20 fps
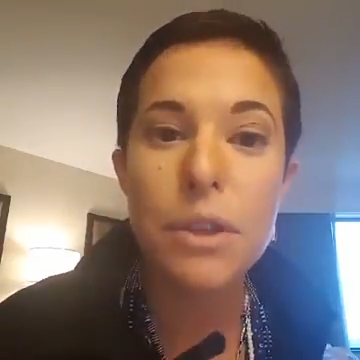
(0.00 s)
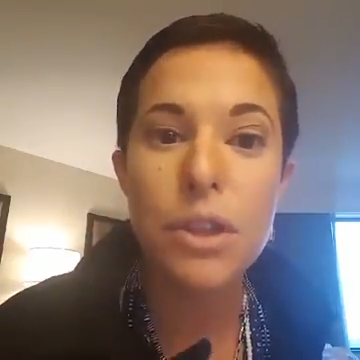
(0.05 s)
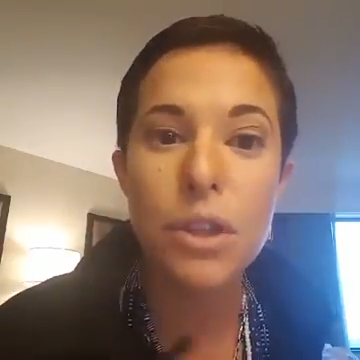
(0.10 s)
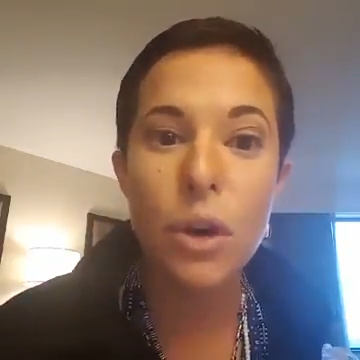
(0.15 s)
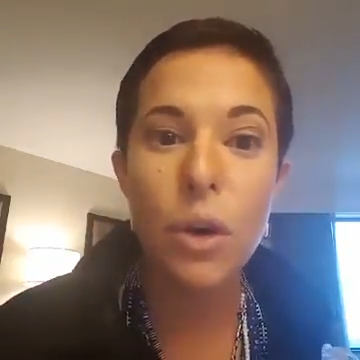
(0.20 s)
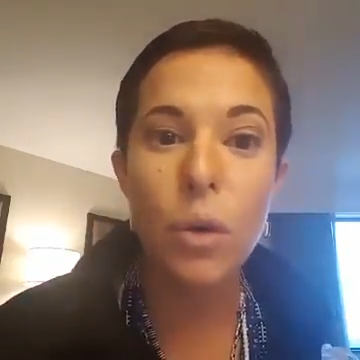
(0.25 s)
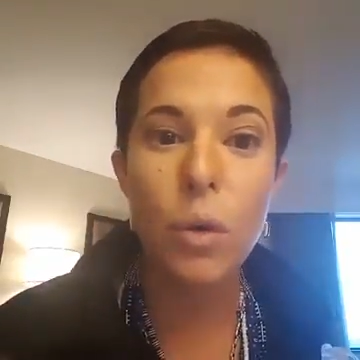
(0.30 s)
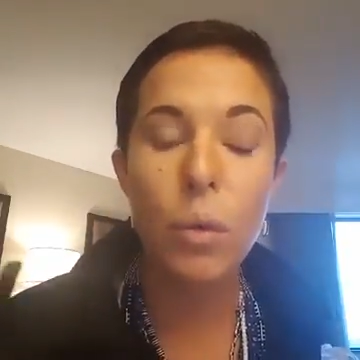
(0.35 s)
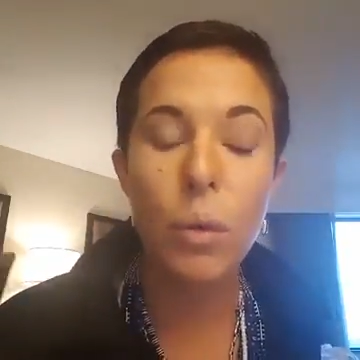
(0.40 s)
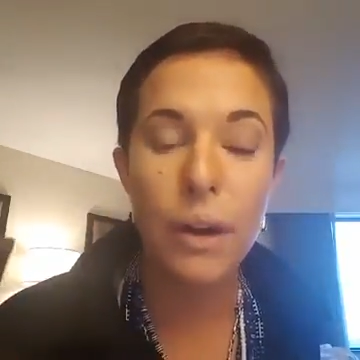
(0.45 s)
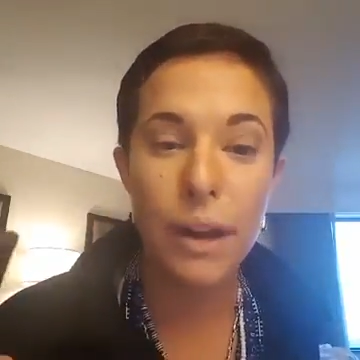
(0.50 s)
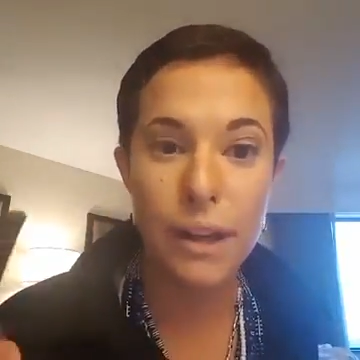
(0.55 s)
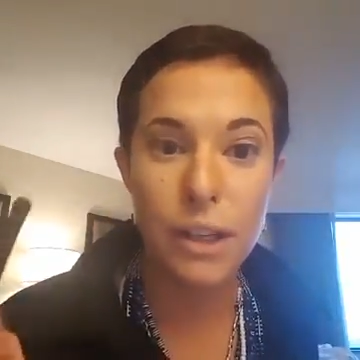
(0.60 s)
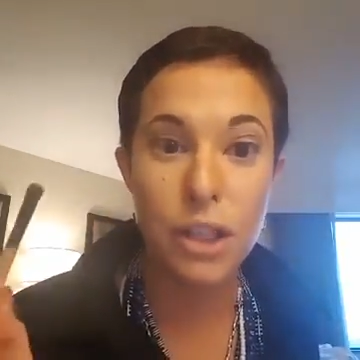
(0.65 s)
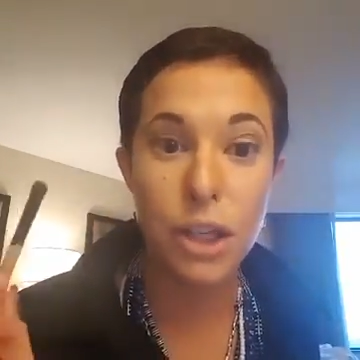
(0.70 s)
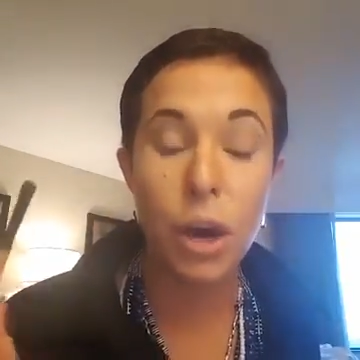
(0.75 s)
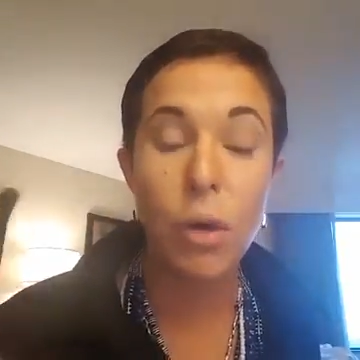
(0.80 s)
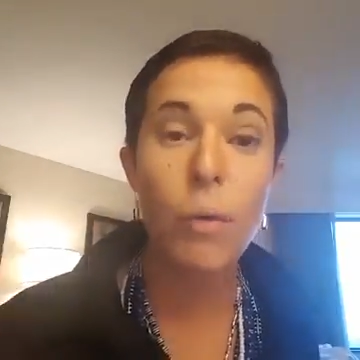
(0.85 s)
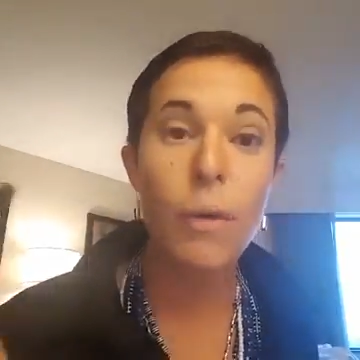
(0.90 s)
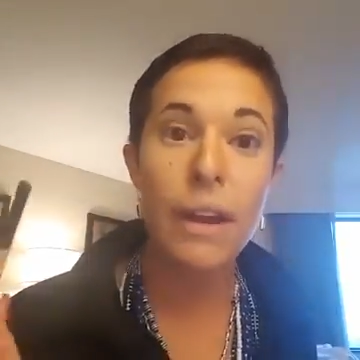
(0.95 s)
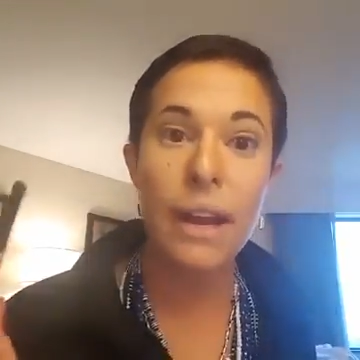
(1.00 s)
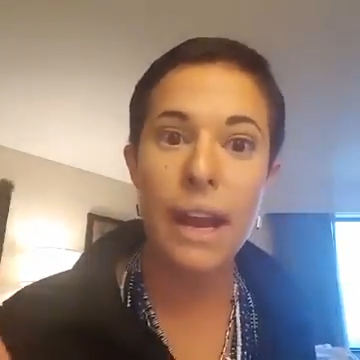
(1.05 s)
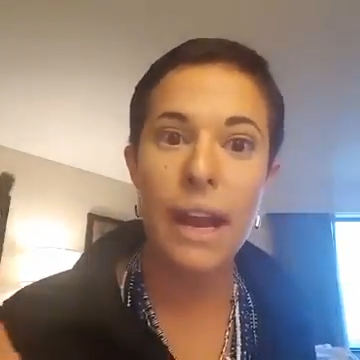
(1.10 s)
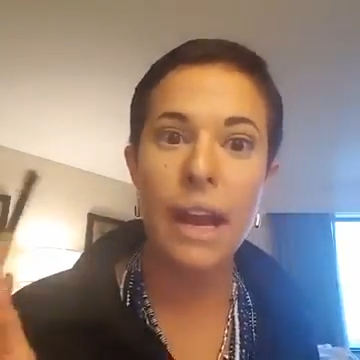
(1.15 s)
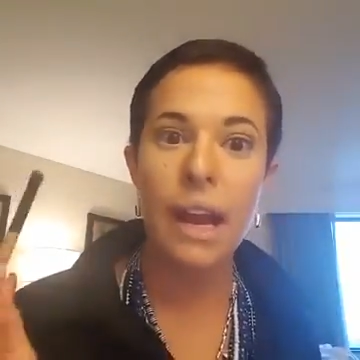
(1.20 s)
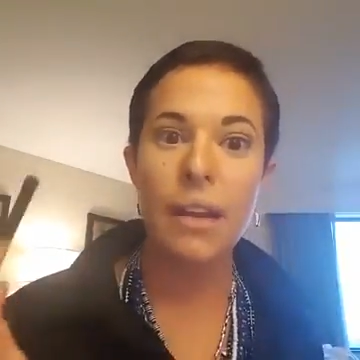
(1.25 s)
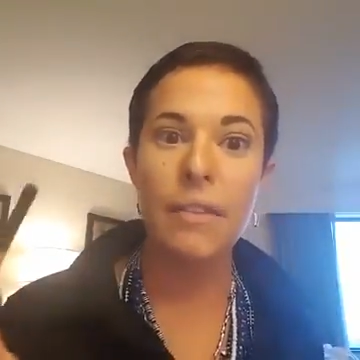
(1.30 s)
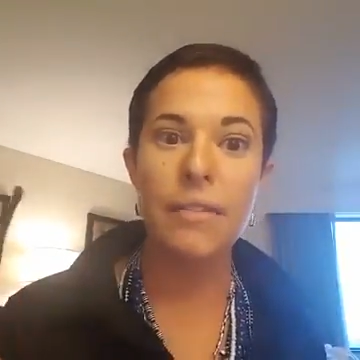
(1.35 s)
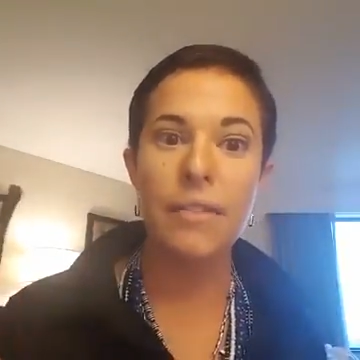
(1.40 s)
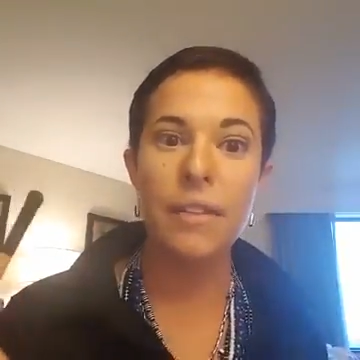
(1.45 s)
So what I don't want to
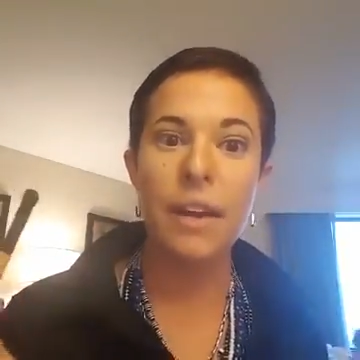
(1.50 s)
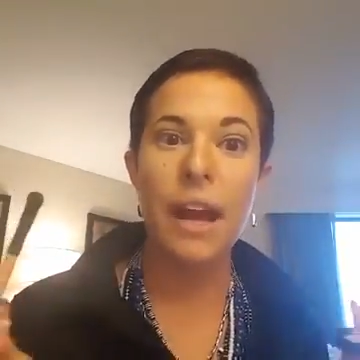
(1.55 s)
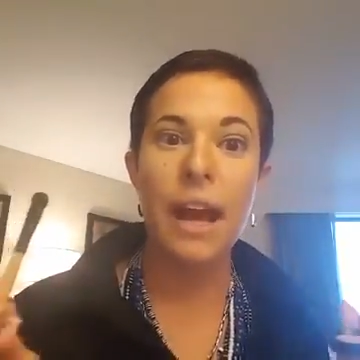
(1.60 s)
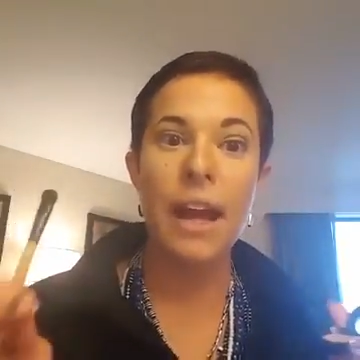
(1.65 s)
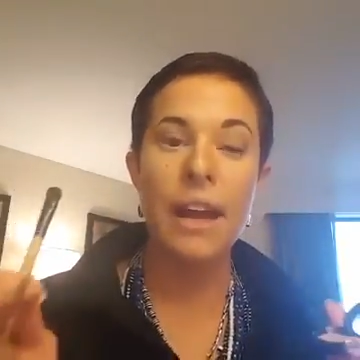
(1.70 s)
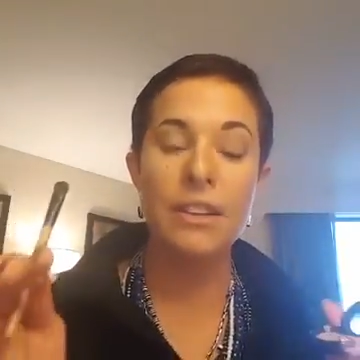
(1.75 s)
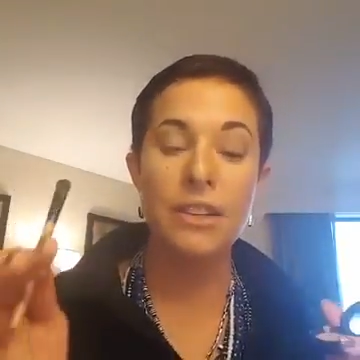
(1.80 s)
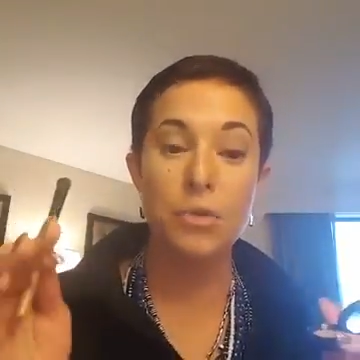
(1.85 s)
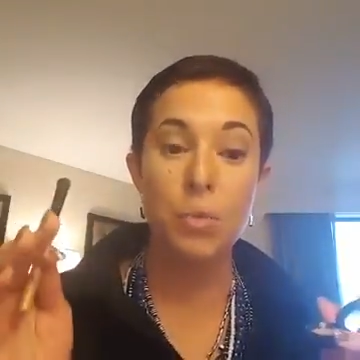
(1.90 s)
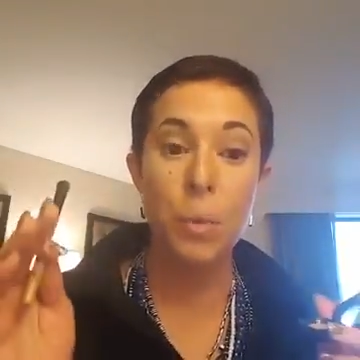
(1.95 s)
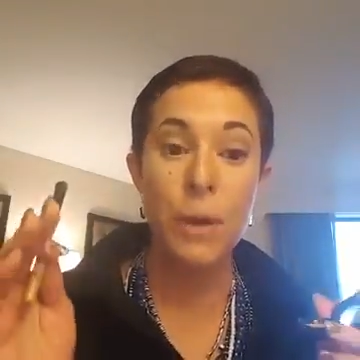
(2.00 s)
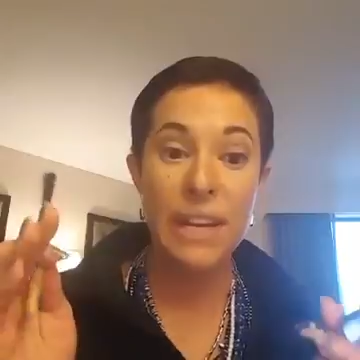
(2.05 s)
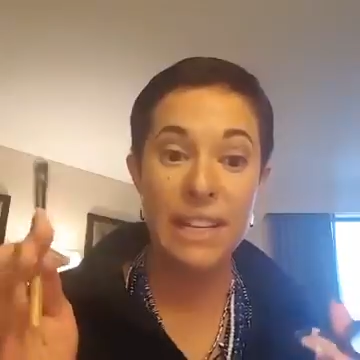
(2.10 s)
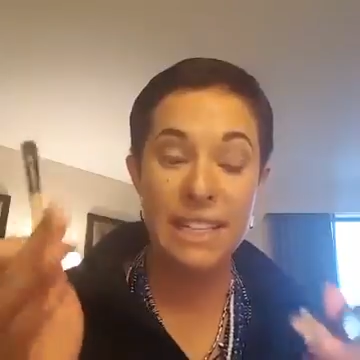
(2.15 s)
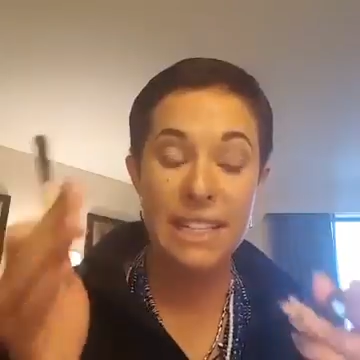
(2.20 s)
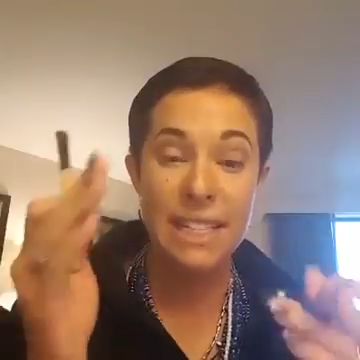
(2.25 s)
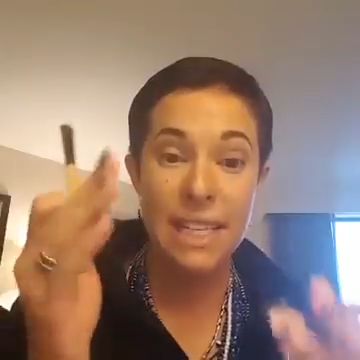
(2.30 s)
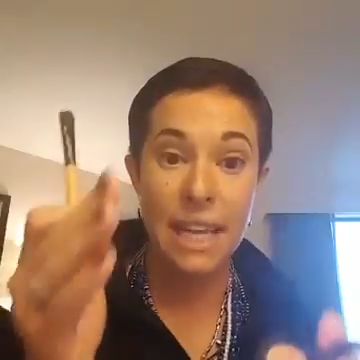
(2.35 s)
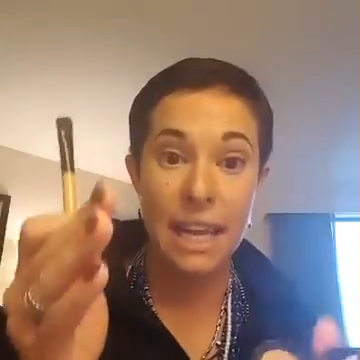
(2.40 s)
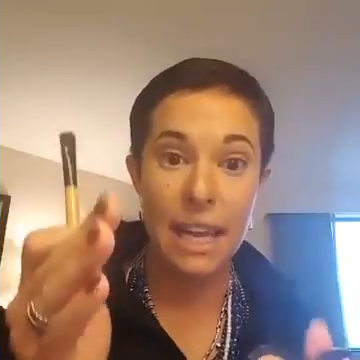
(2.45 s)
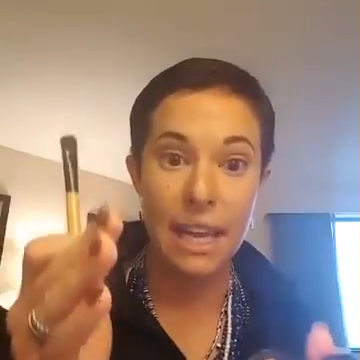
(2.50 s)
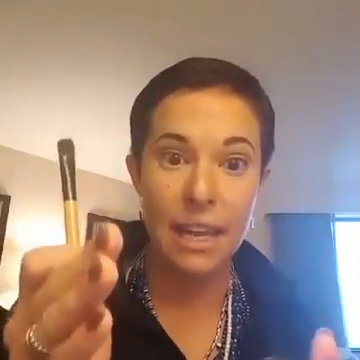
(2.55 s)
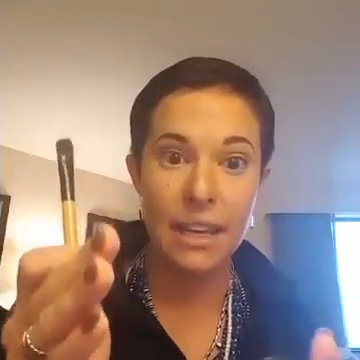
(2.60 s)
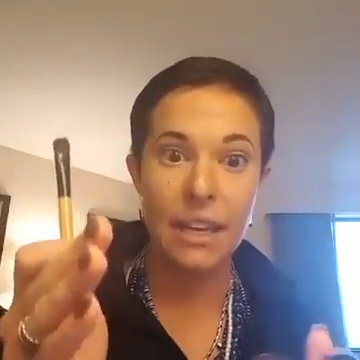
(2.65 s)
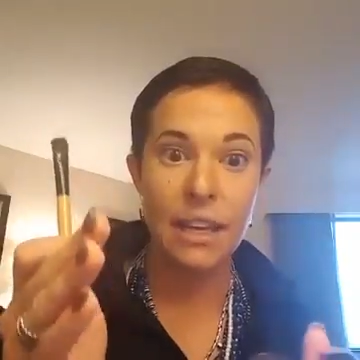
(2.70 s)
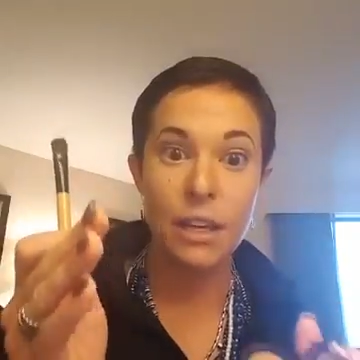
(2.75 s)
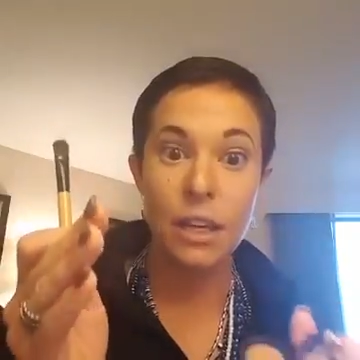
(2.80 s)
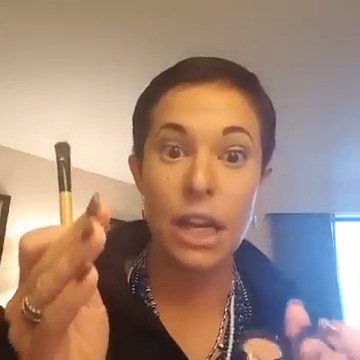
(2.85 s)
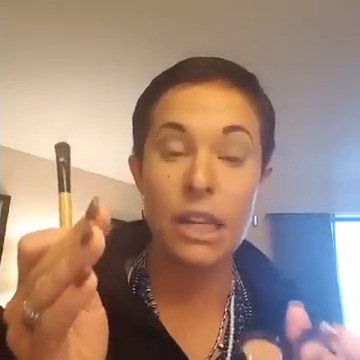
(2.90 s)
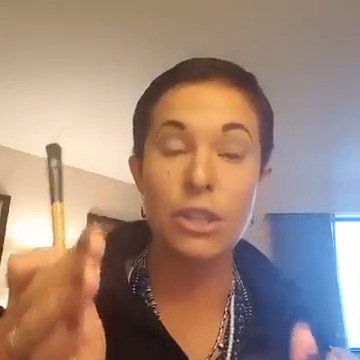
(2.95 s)
have, as we did
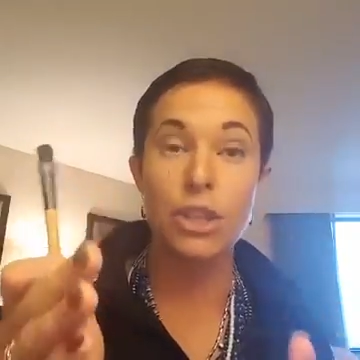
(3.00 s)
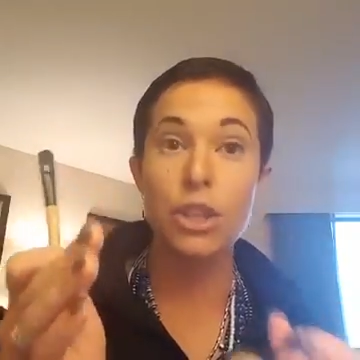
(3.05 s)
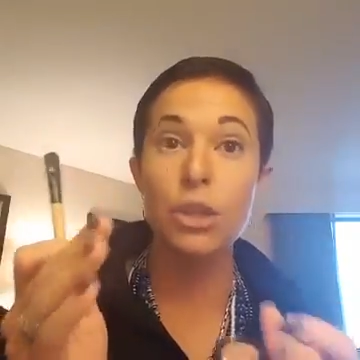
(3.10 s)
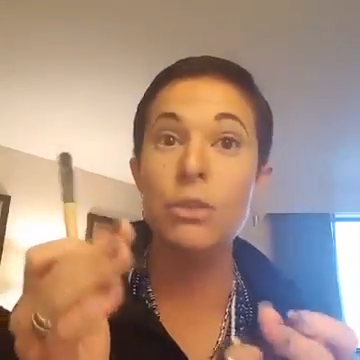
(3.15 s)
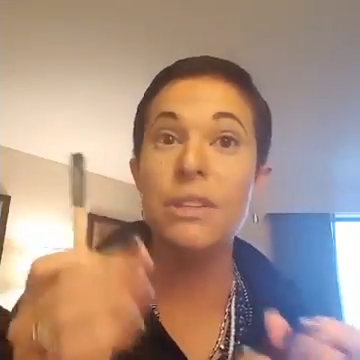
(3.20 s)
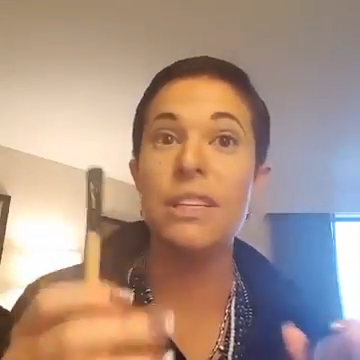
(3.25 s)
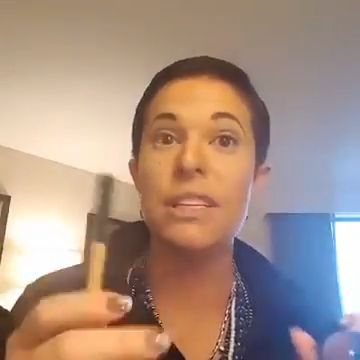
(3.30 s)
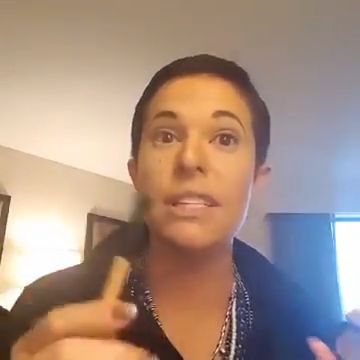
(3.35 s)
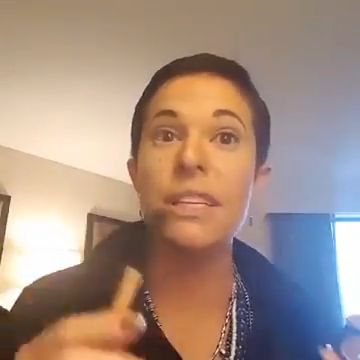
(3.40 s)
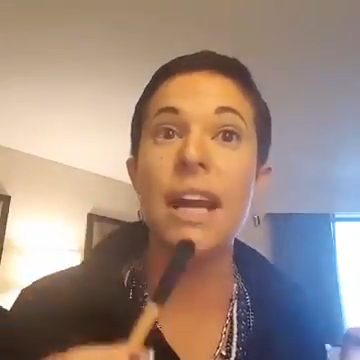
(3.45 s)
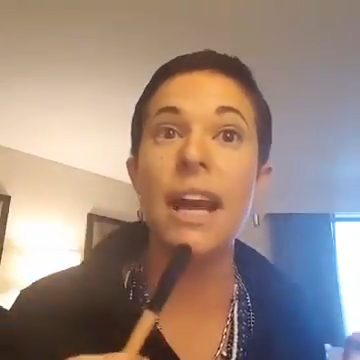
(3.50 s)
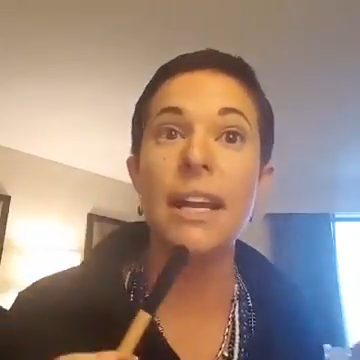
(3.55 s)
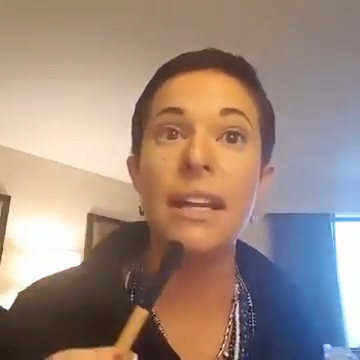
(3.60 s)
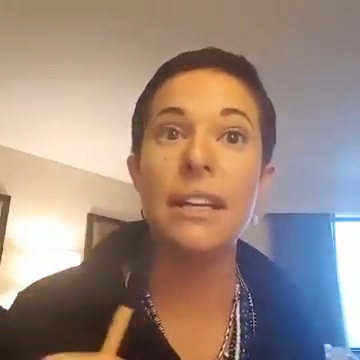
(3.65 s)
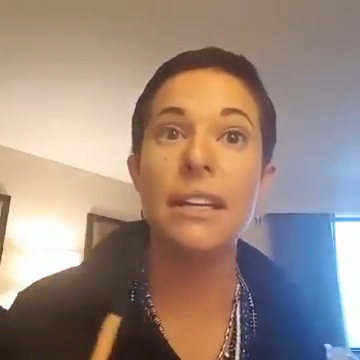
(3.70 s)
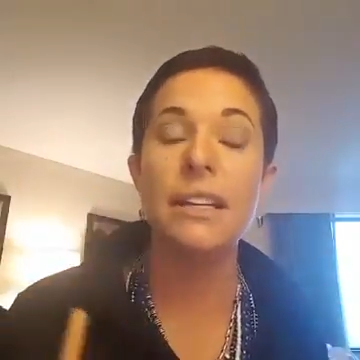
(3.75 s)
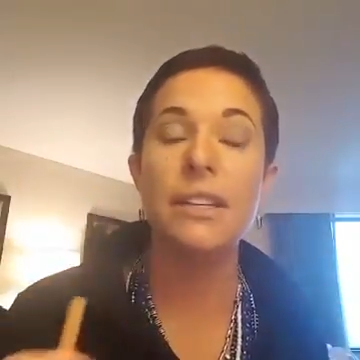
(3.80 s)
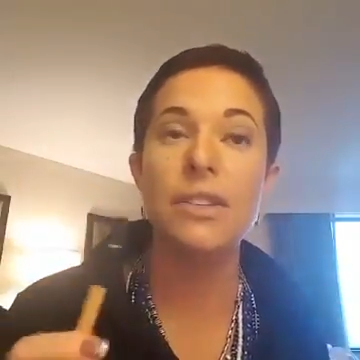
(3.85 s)
and as you decided,